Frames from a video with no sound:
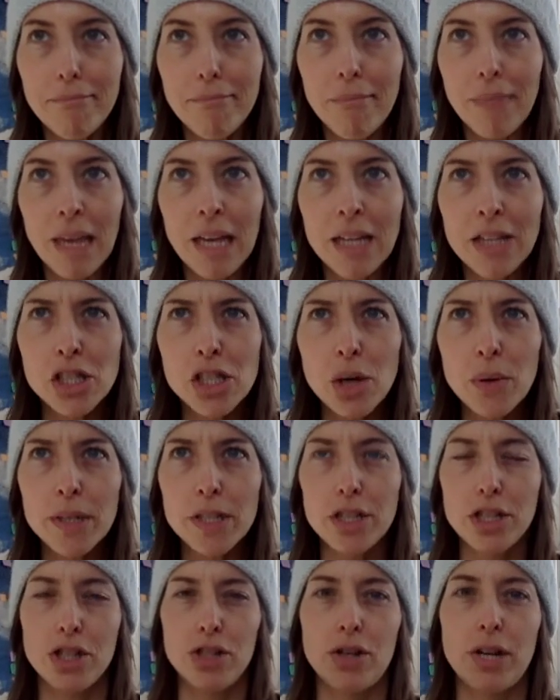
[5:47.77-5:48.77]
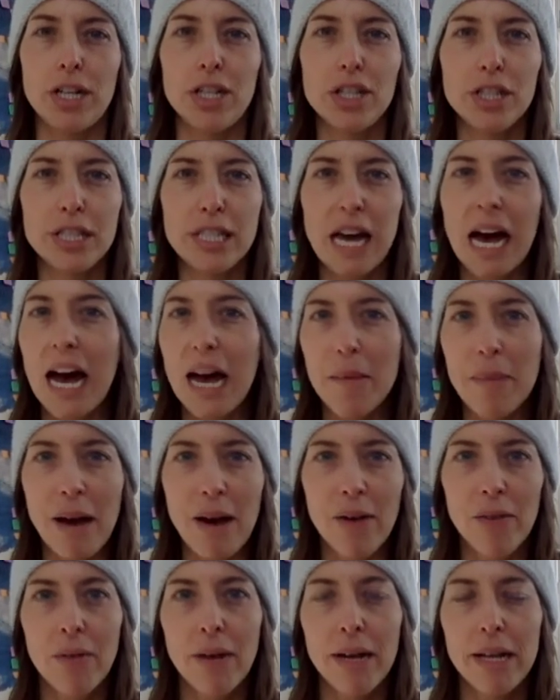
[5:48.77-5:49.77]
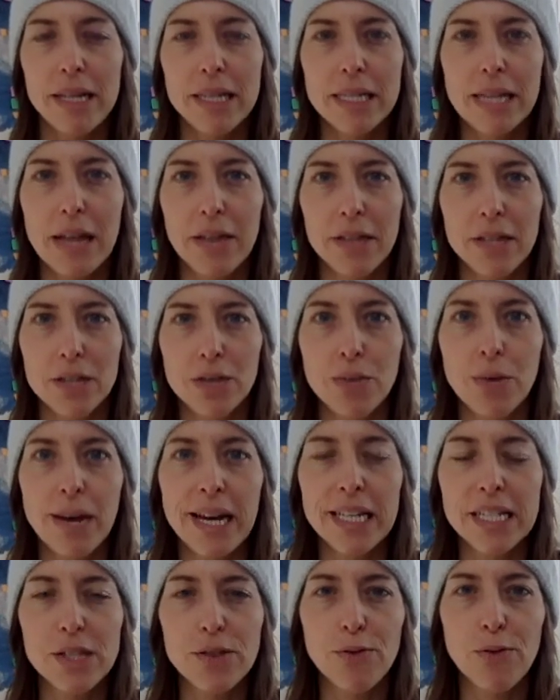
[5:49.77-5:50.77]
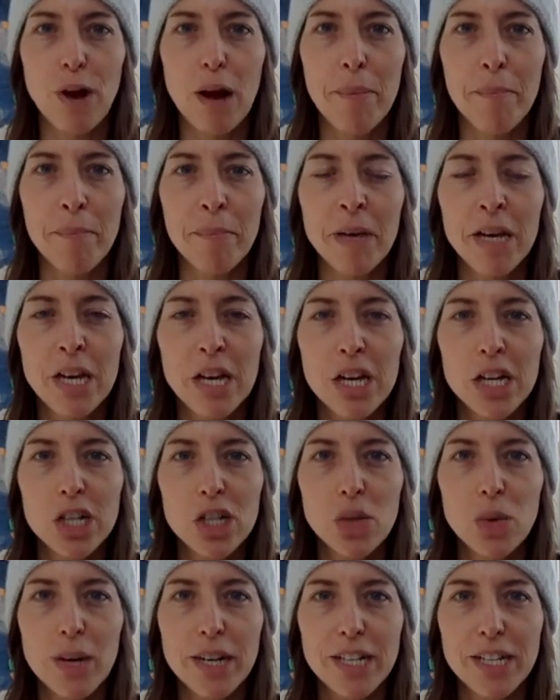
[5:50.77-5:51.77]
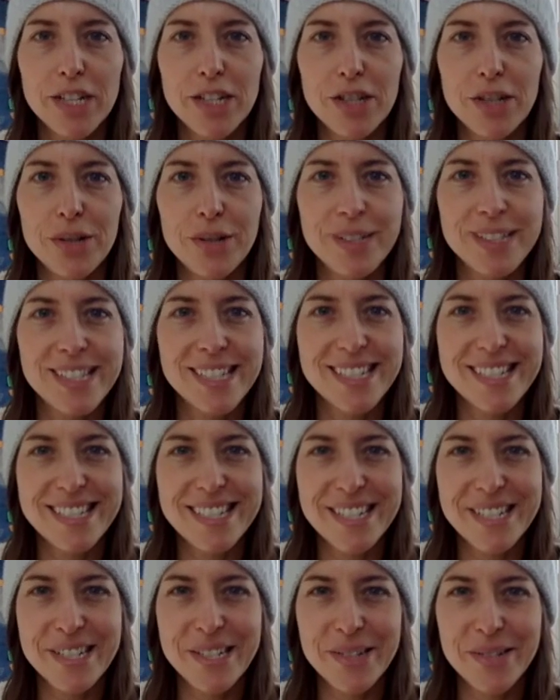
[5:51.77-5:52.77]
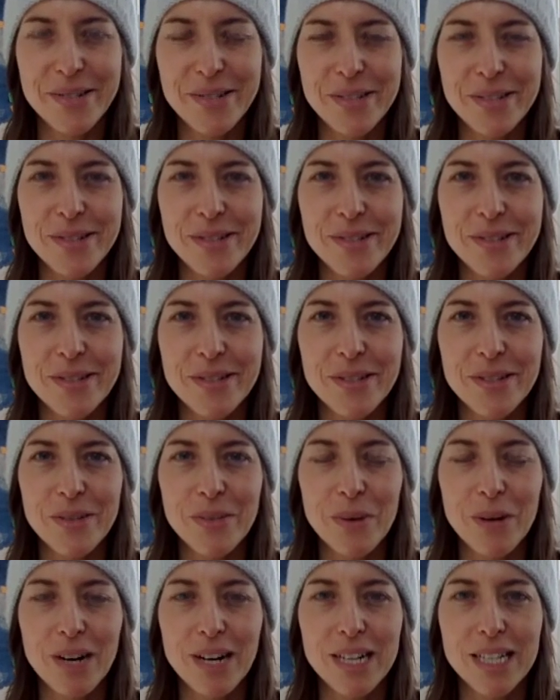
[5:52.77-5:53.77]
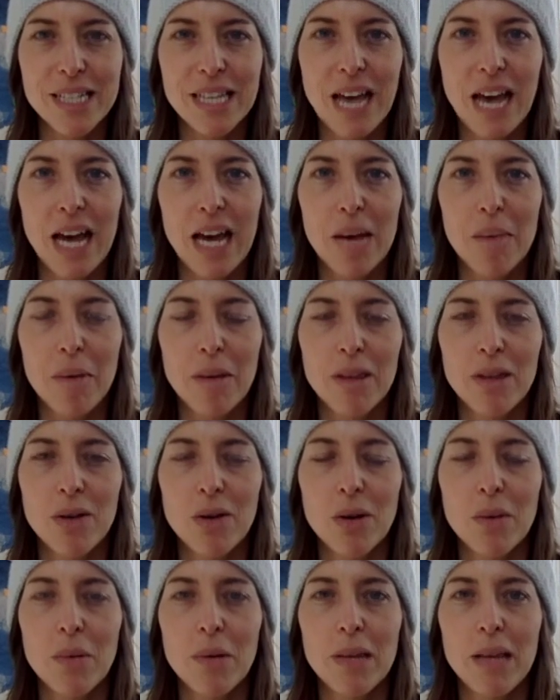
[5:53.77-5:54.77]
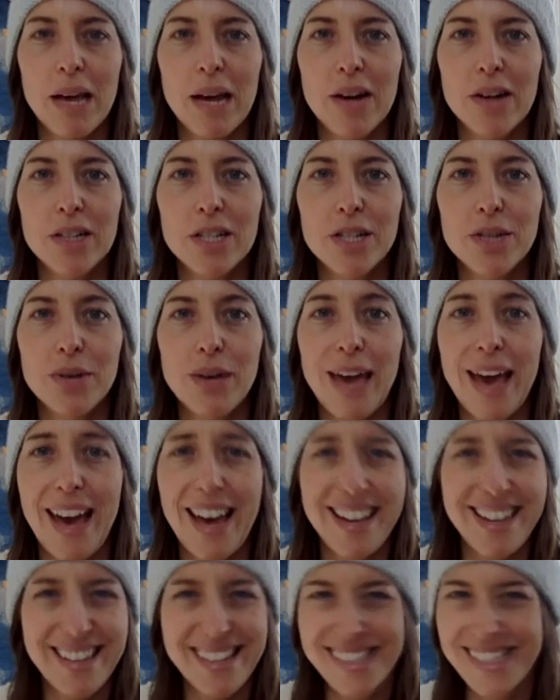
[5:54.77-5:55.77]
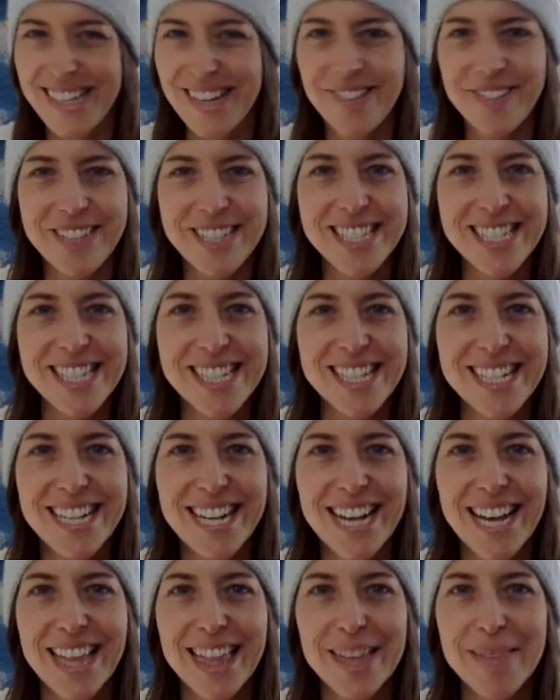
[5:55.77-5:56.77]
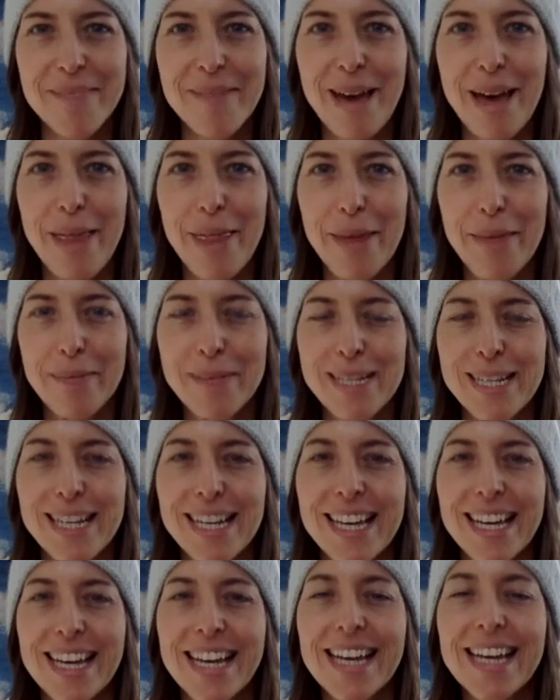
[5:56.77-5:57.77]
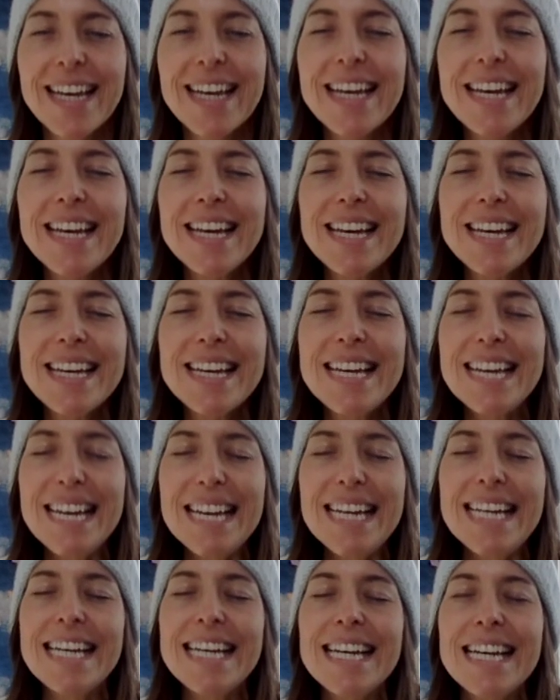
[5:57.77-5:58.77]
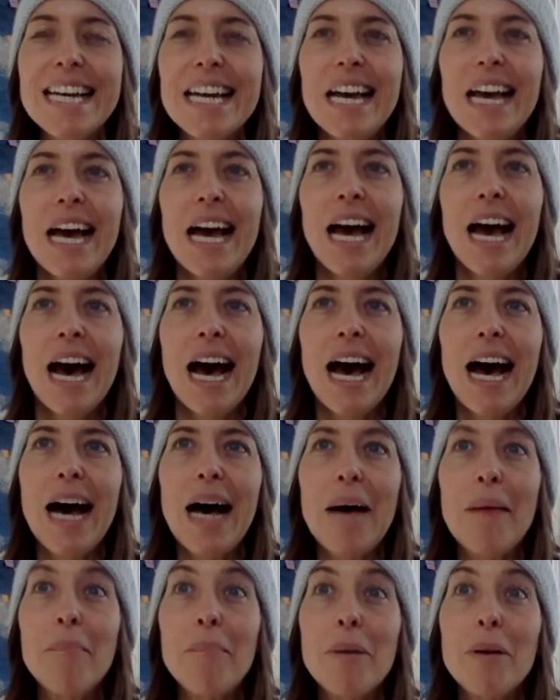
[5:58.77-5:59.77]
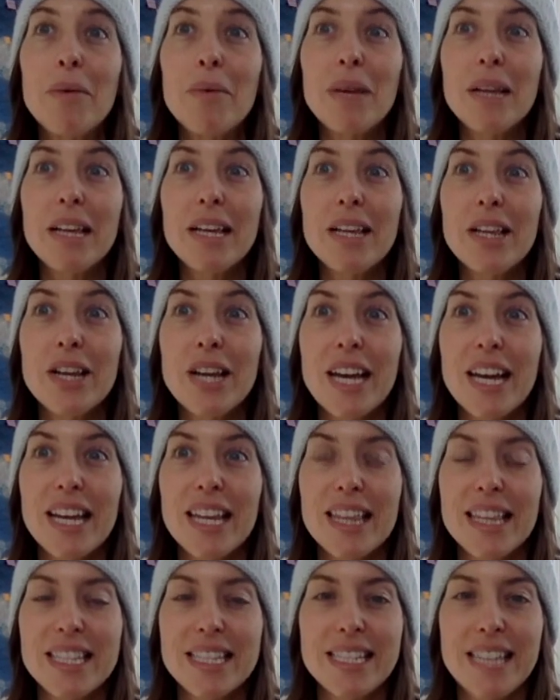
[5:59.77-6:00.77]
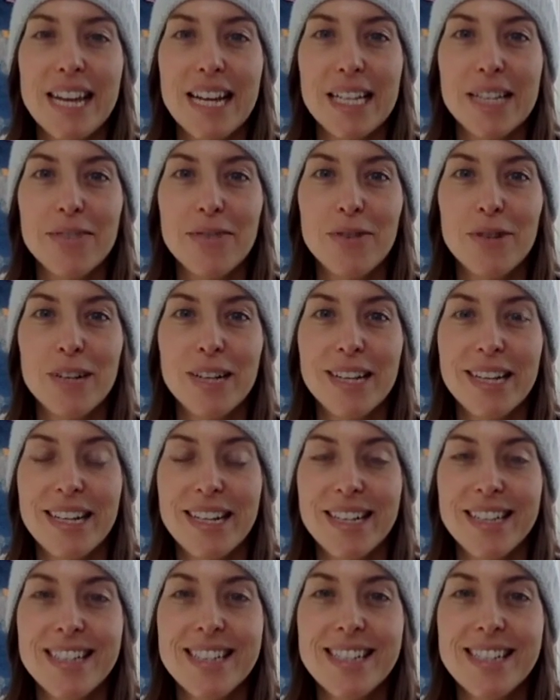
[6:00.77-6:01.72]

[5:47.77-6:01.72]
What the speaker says: And so it just stretches time out, right? It's not this race from 22 to 62 to work as high up on the corporate ladder as you can. That's obviously not the path I'm taking. But really looking at this next 40 years